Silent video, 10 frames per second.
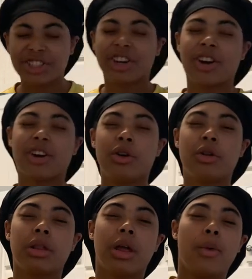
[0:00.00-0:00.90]
your girl
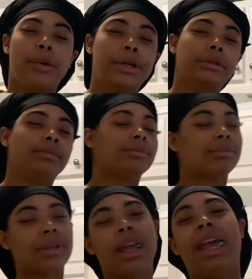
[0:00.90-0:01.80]
Chloe,
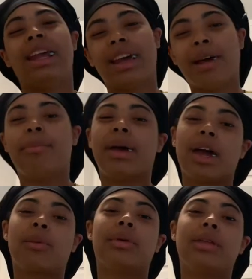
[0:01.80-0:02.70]
and I'm
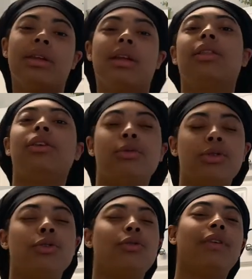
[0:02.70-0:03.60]
back with another
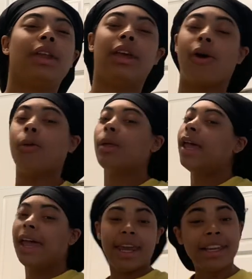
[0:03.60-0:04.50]
YouTube video.
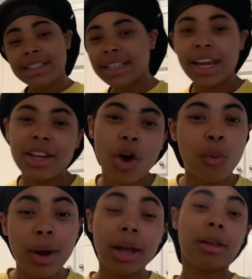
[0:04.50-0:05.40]
And this ain't no
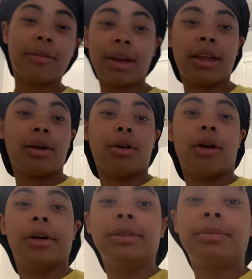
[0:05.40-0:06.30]
regular video,
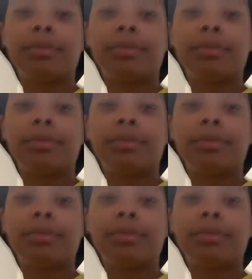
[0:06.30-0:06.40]
y'all.